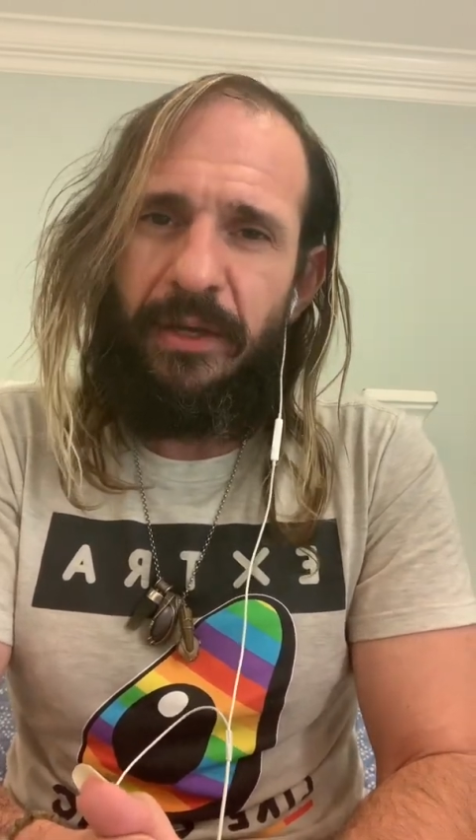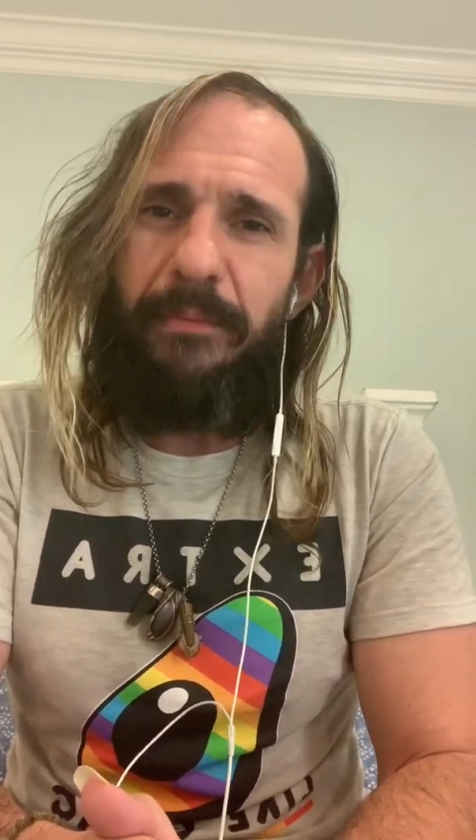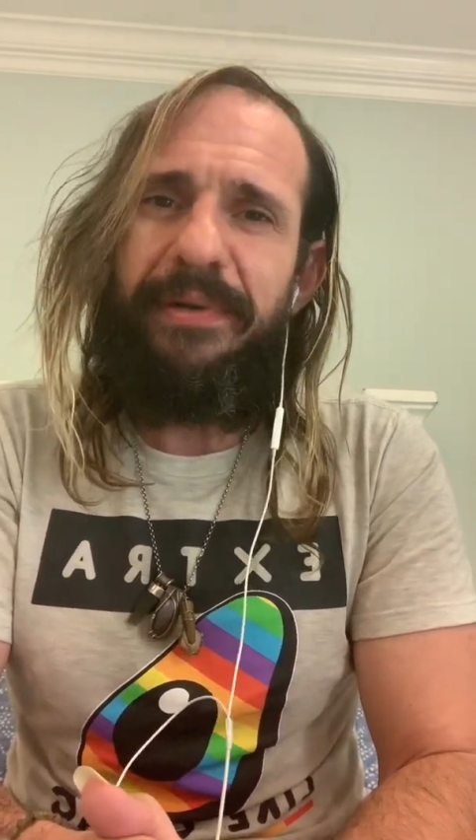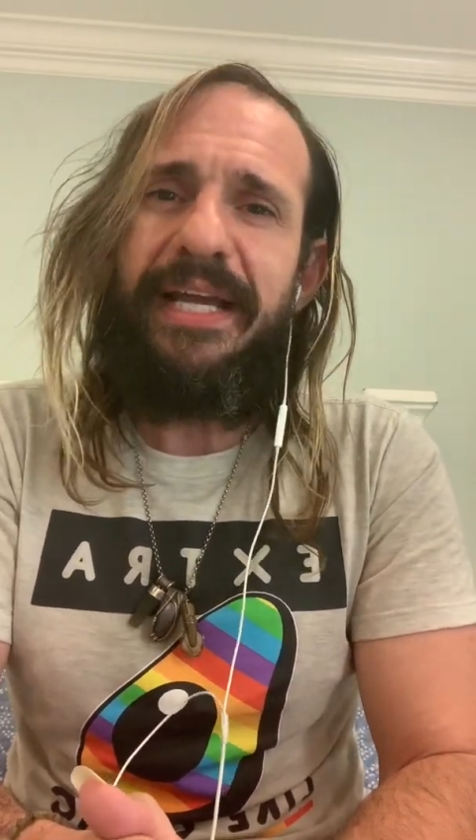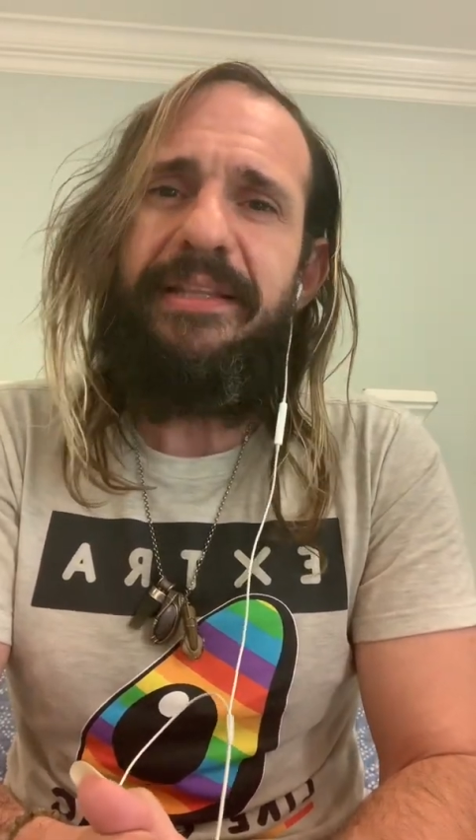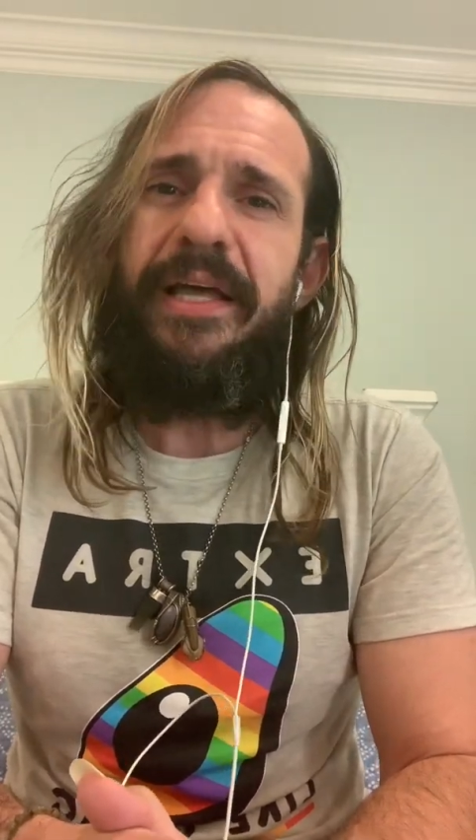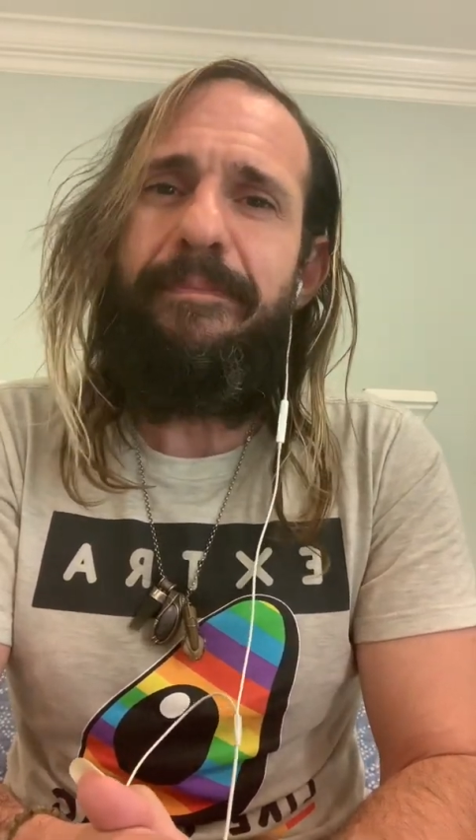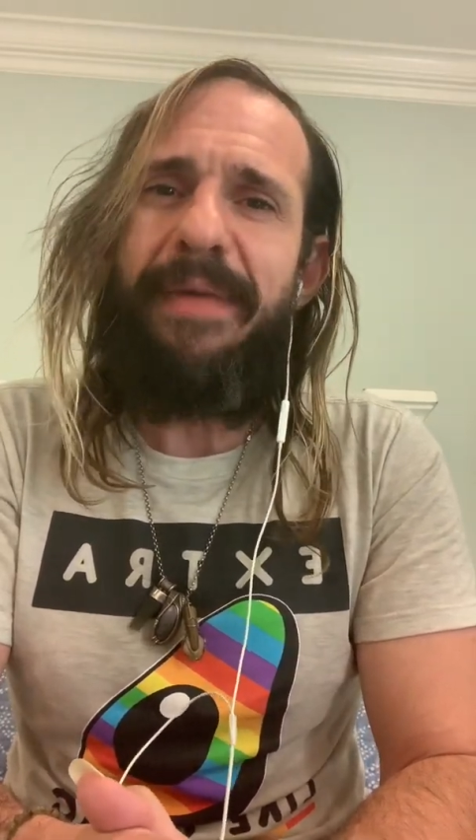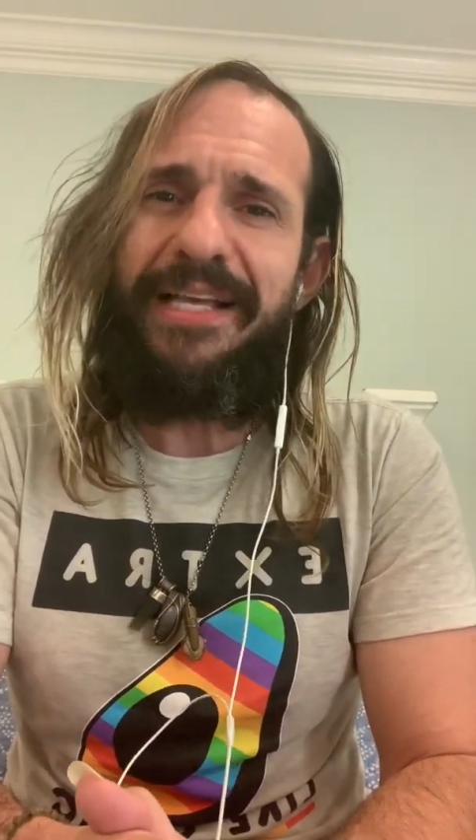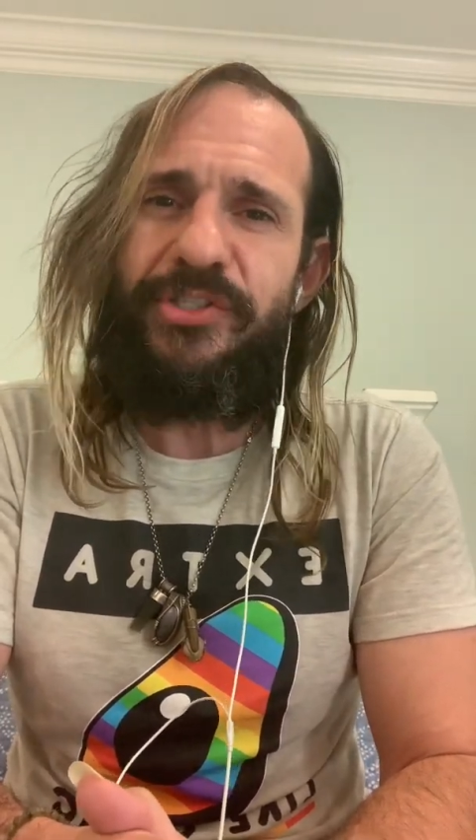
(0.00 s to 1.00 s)
But at that
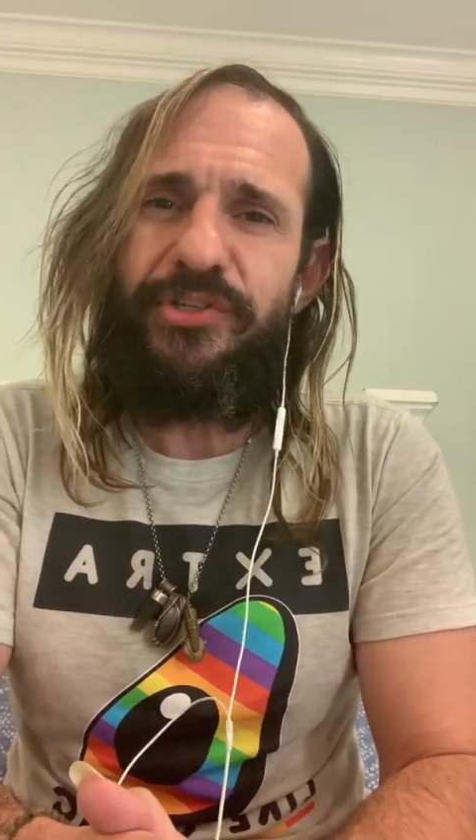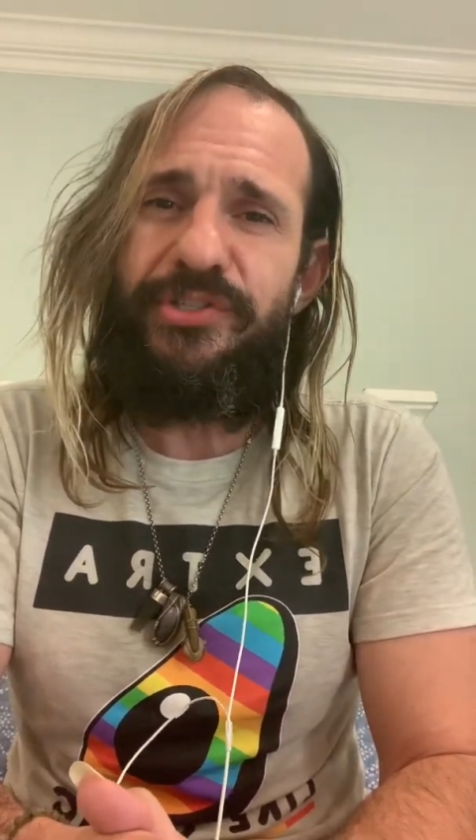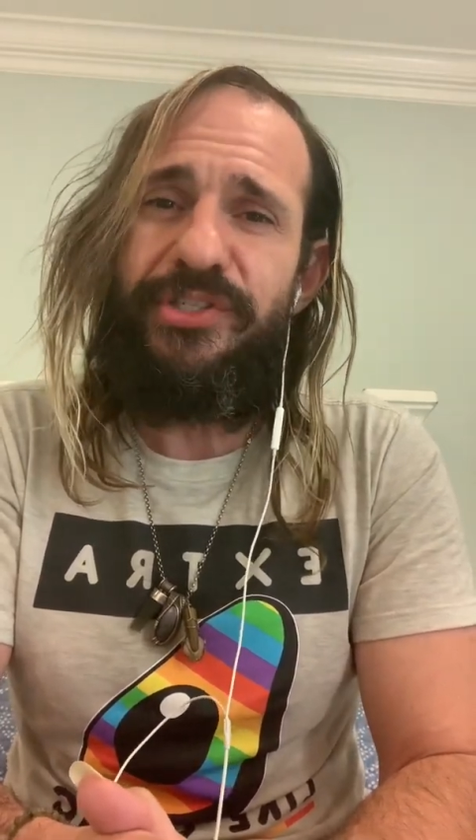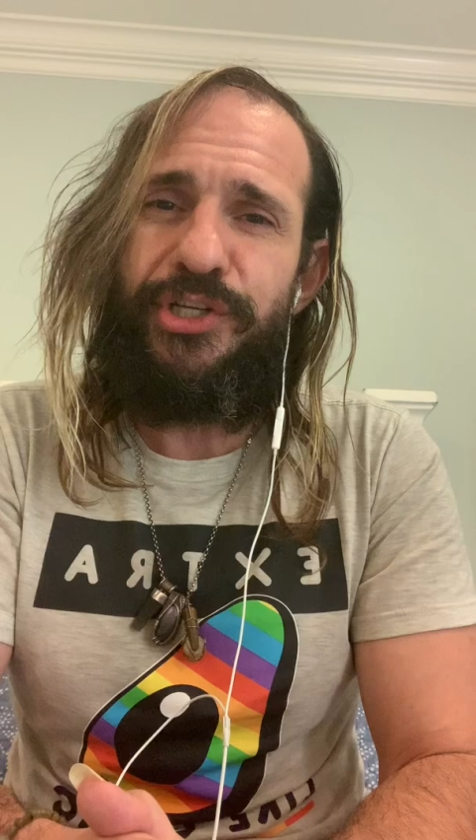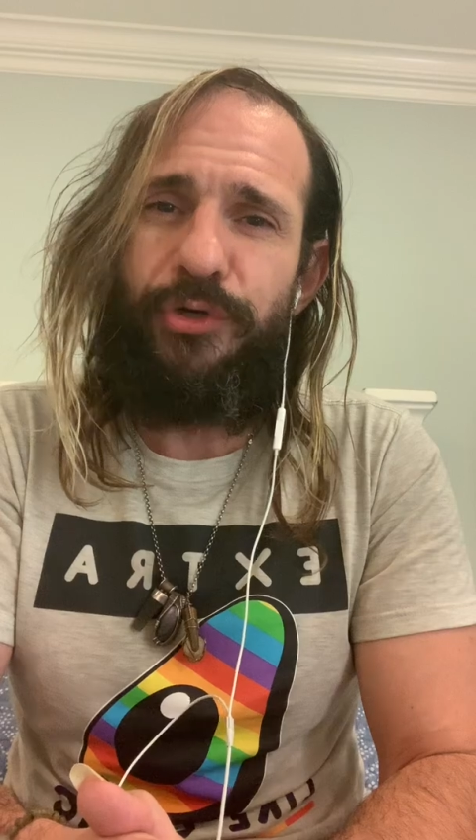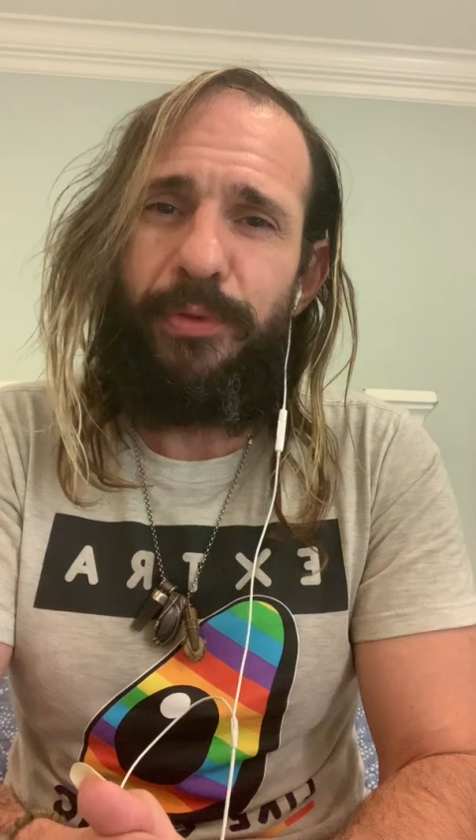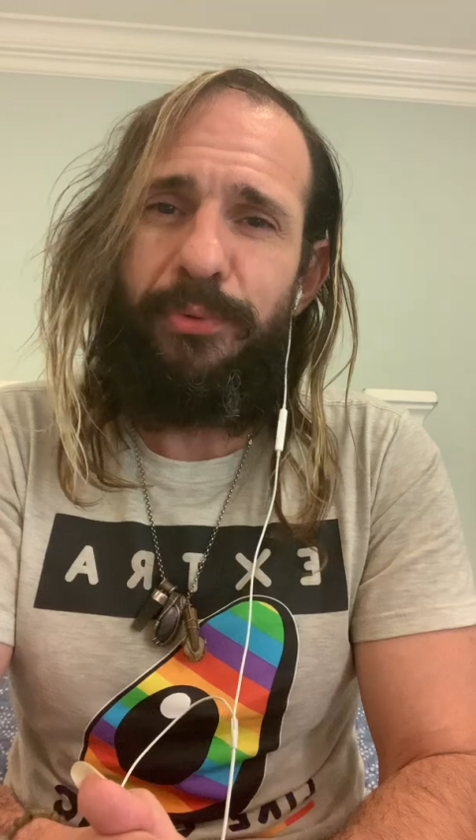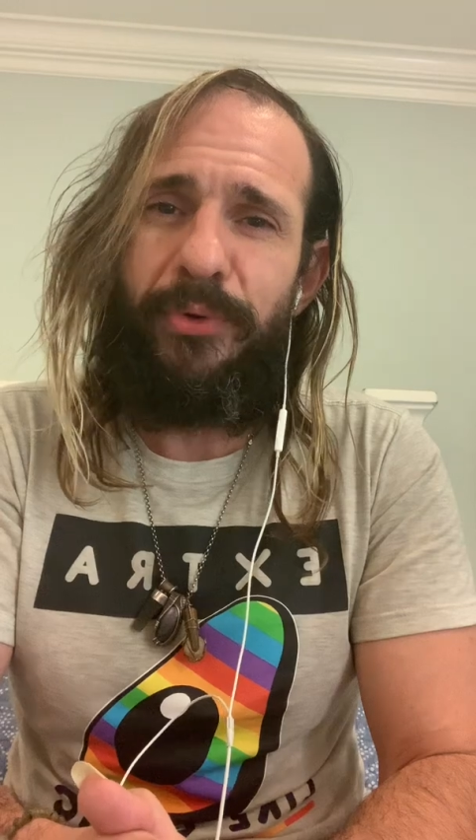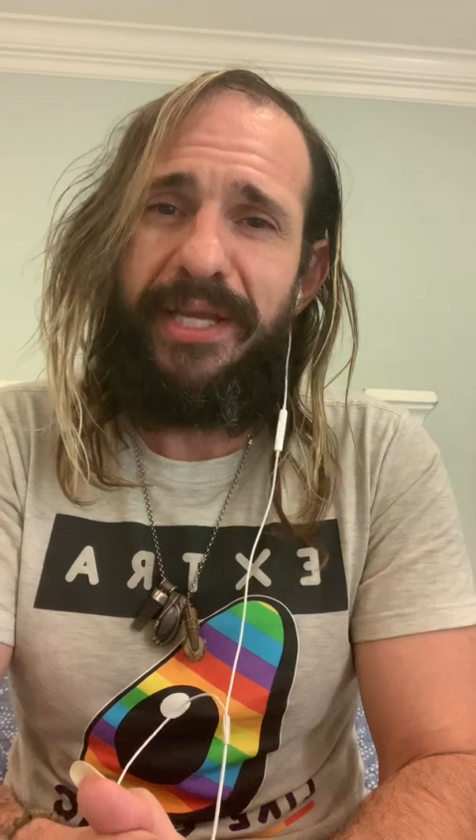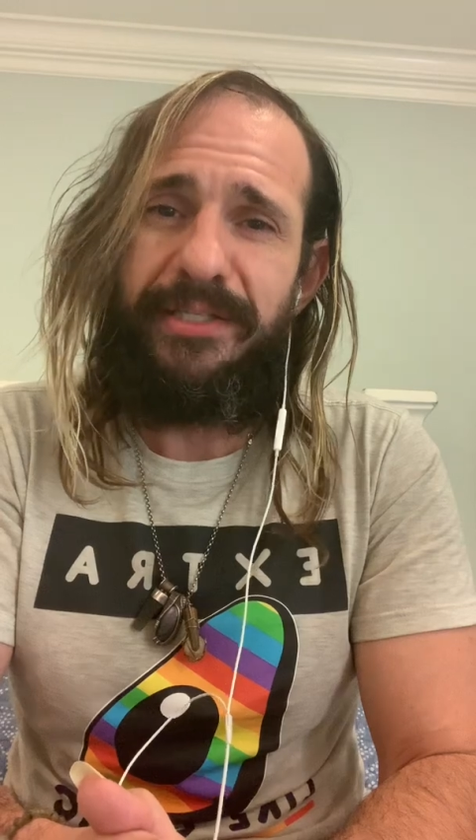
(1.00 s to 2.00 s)
master zero
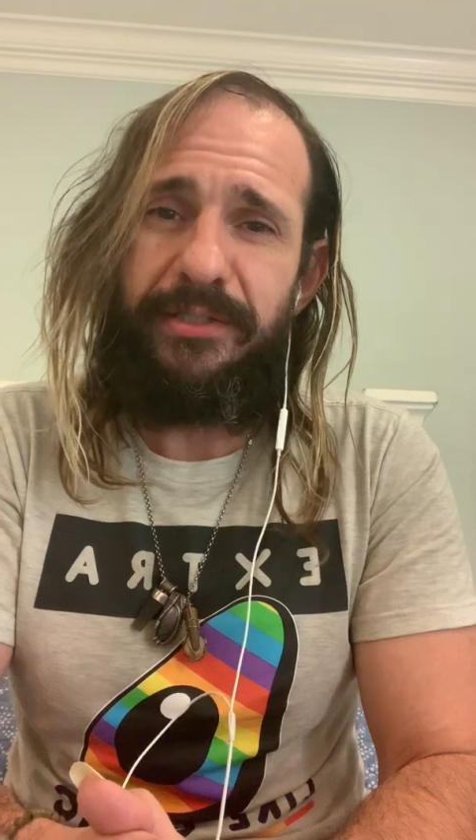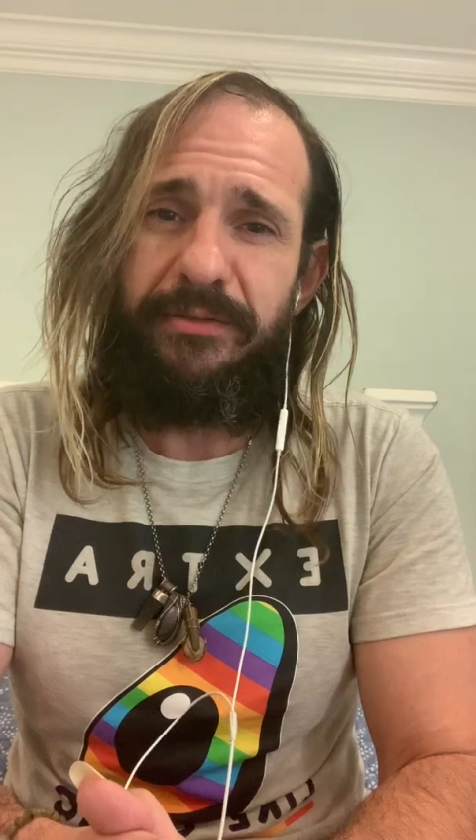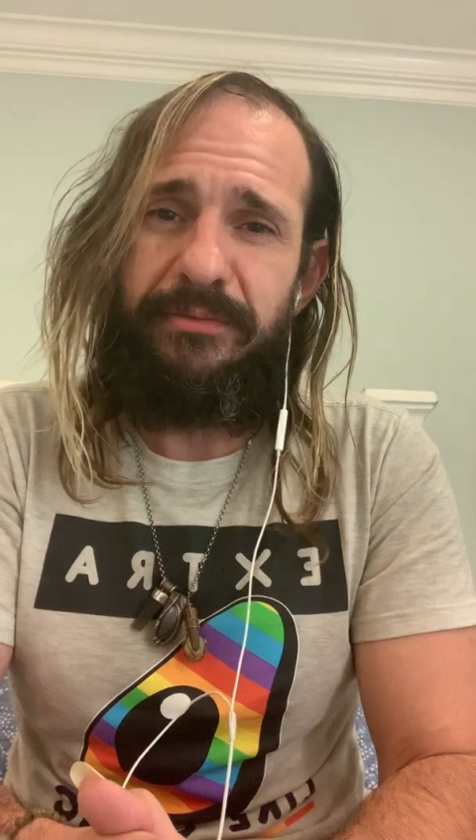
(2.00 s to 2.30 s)
point,